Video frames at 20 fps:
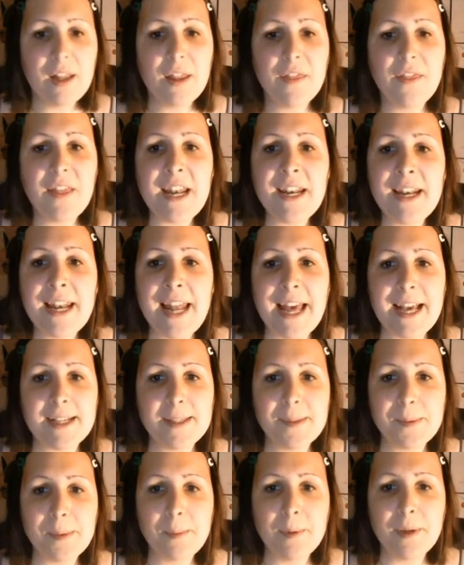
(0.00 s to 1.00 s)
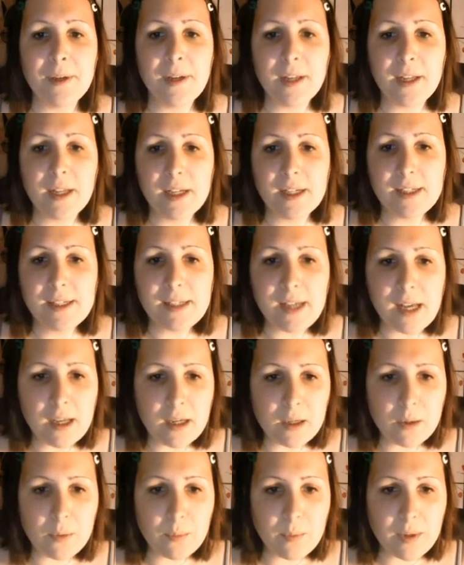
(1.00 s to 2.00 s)
Thin legs. We want a
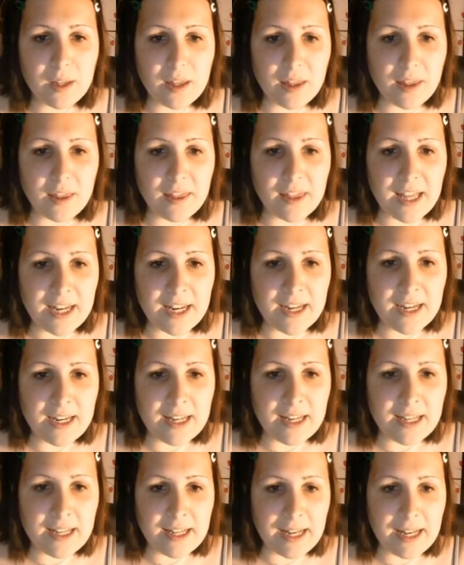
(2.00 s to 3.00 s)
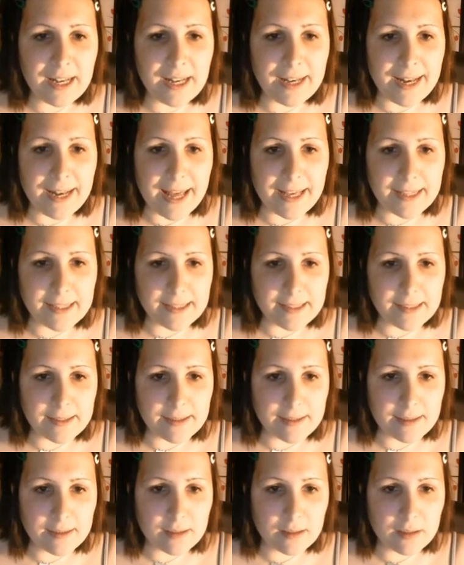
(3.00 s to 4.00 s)
duck with thin legs.